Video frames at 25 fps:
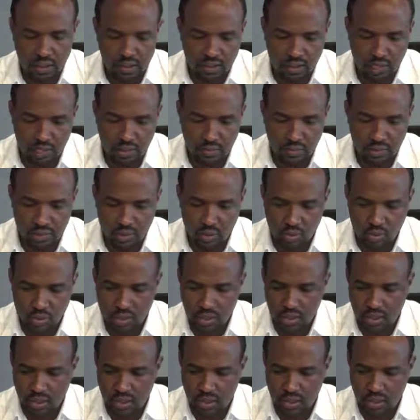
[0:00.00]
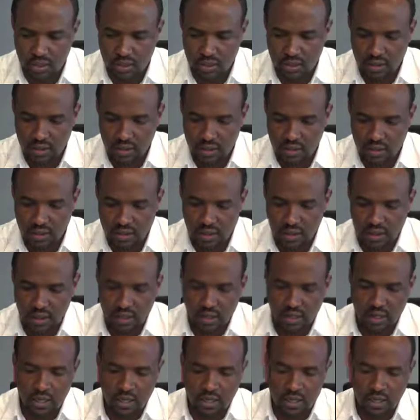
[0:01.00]
That means without gated,
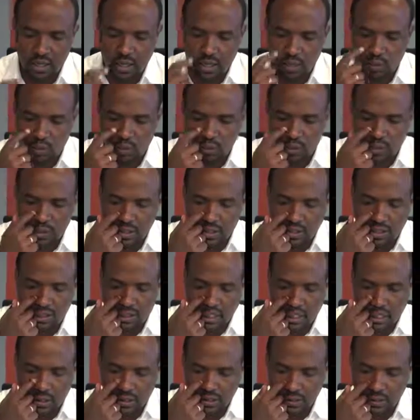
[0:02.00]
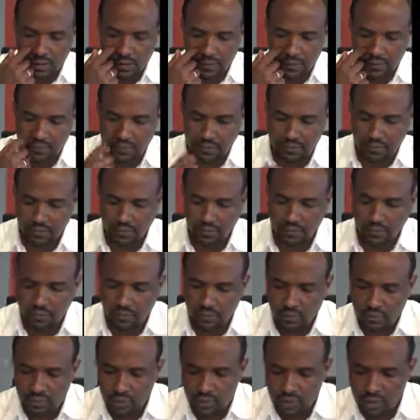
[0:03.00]
need to be decided.
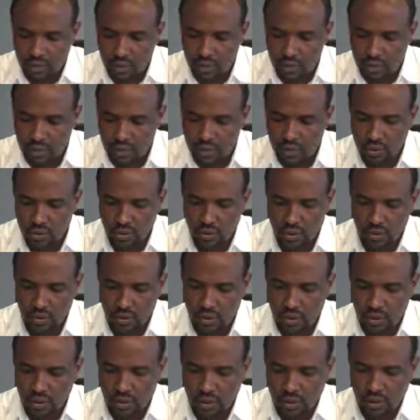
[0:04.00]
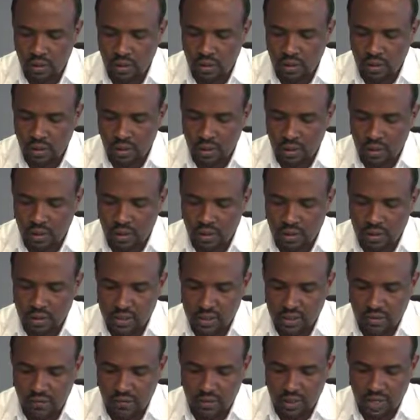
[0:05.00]
So
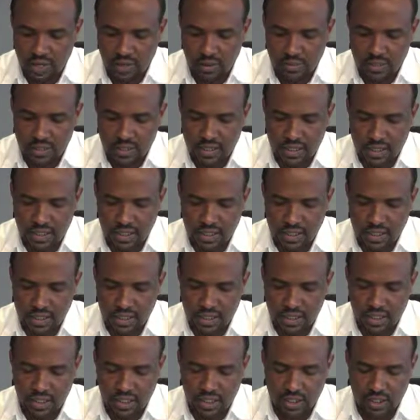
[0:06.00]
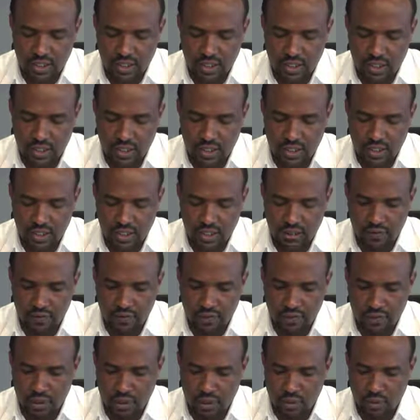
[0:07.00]
the variables at each section and
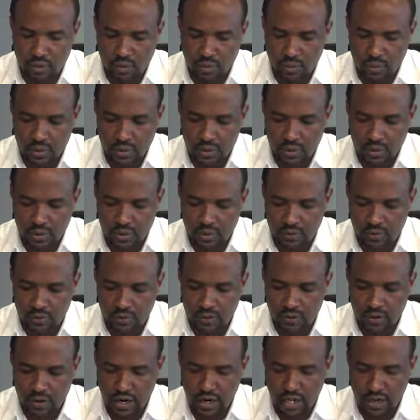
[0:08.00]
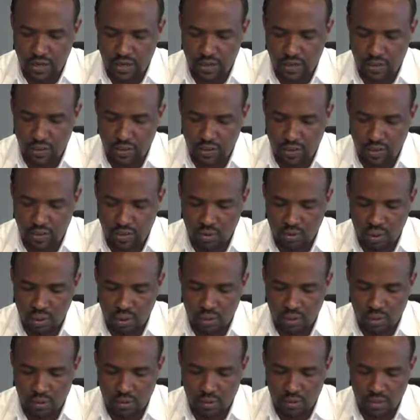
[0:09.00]
level need to be fine-tuned to
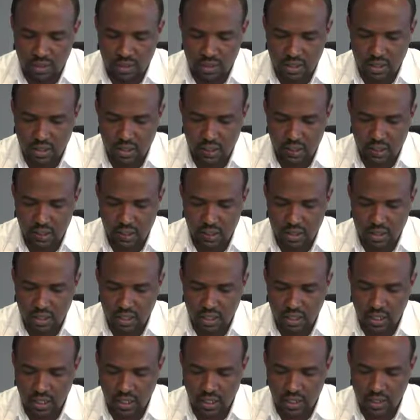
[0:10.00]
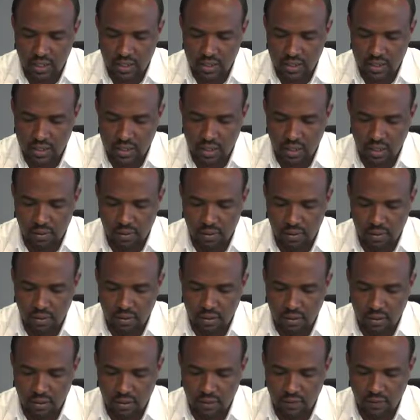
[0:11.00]
agree with the operational and scheme
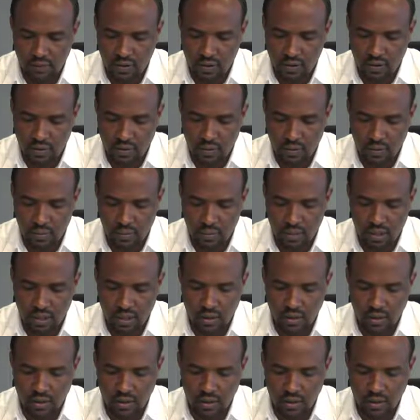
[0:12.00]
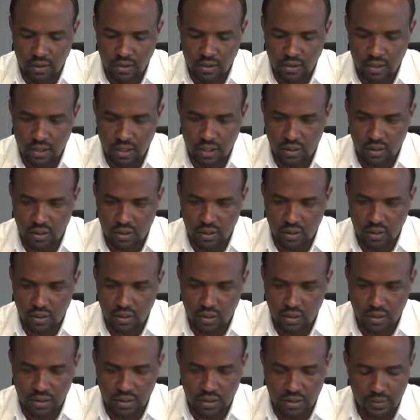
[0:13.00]
objective agreed by all
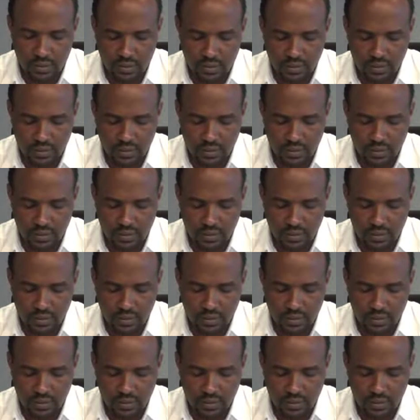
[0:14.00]
stakeholders.